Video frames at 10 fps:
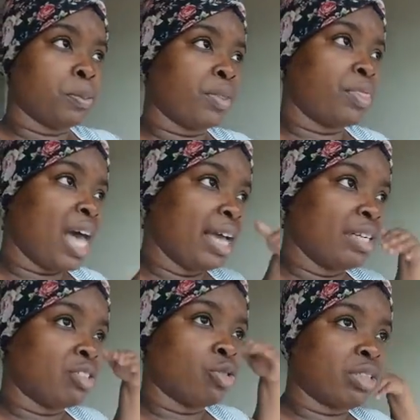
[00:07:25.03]
But that
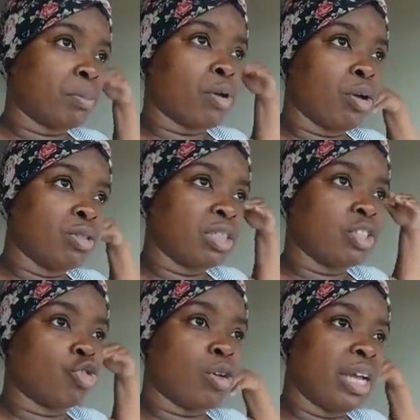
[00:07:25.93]
is your
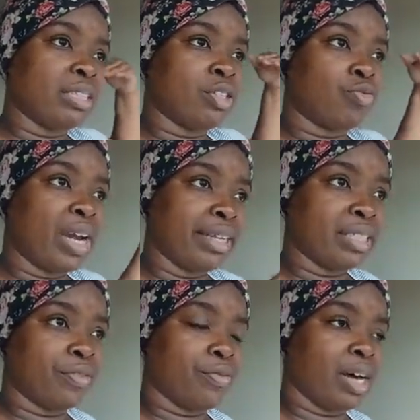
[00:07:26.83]
subconscious trying to
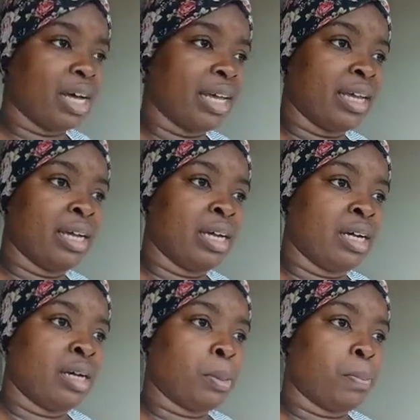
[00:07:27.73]
rectify
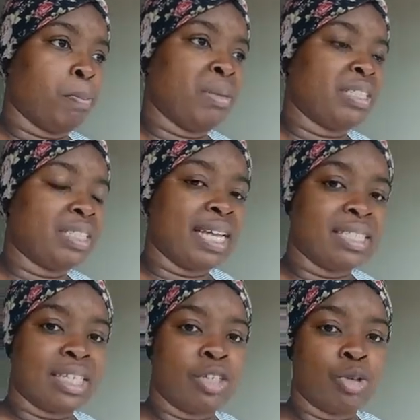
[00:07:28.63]

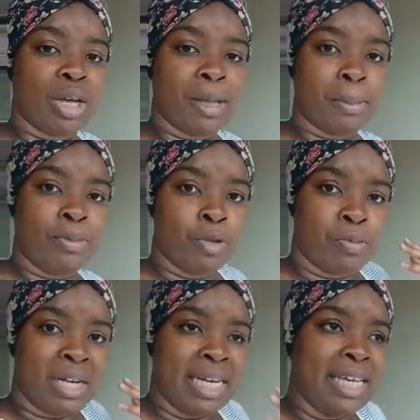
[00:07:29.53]
mistakes that you
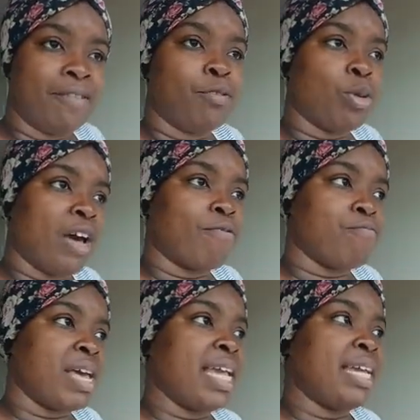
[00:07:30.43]
believe you have
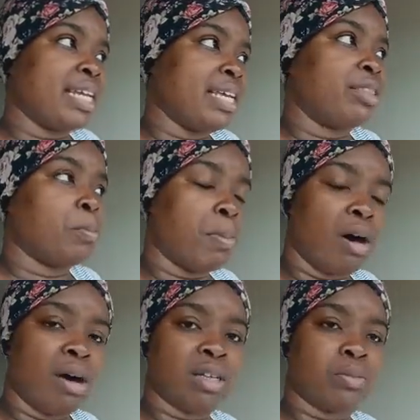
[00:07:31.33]
made in the
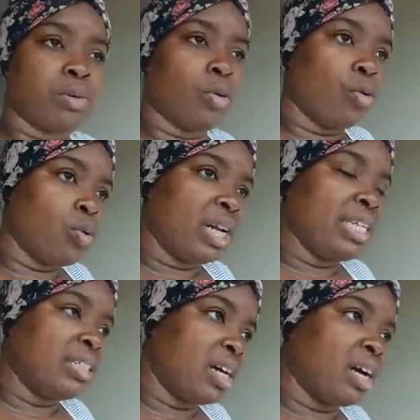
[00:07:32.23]
past, but all
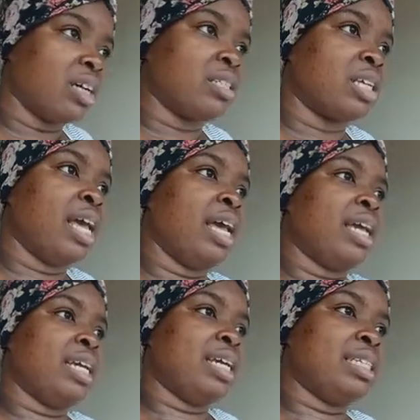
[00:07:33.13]
it does
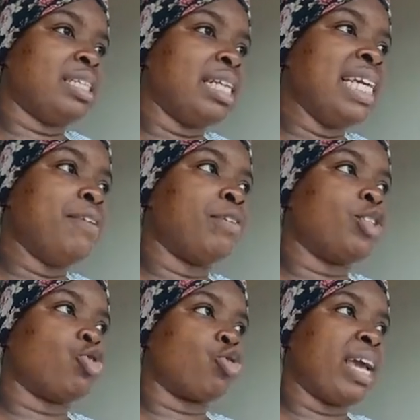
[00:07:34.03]
is leave a
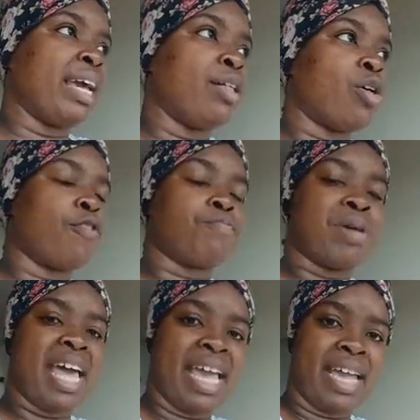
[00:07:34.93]
trail of
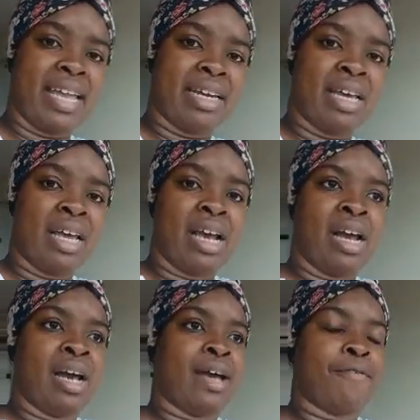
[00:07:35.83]
pain
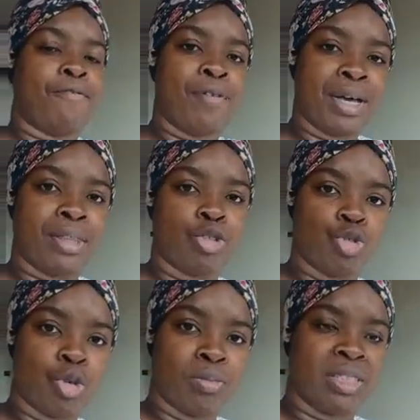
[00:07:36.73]
and further
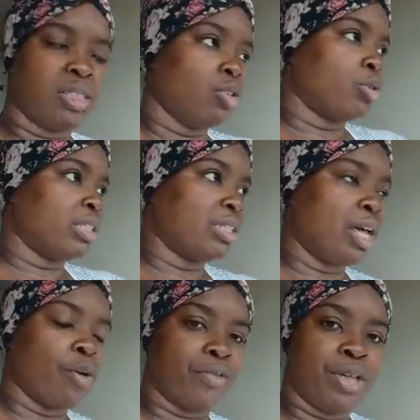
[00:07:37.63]
trauma to
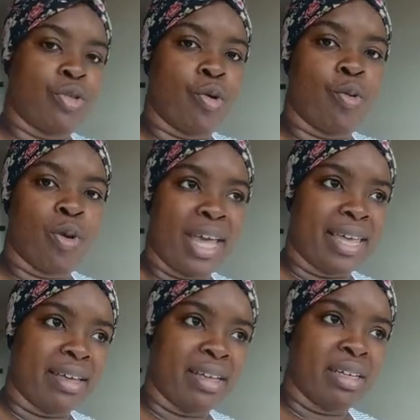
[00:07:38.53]
yourself in your
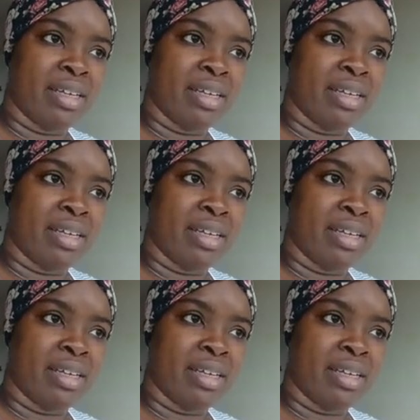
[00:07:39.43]
wake.